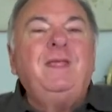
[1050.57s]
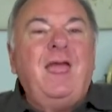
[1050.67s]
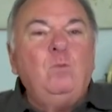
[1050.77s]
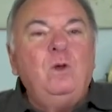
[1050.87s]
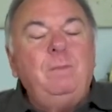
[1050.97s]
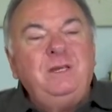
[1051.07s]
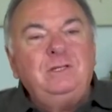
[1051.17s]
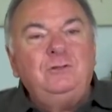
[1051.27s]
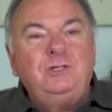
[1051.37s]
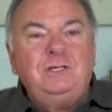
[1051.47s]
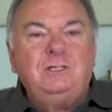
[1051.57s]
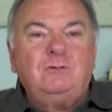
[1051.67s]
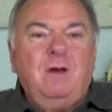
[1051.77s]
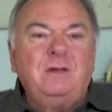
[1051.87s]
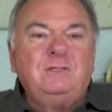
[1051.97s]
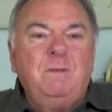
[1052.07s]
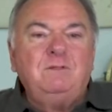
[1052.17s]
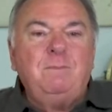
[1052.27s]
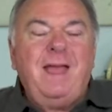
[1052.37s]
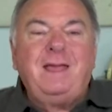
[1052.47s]
and will be till Jesus Christ
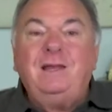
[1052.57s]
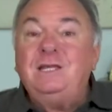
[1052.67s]
comes back.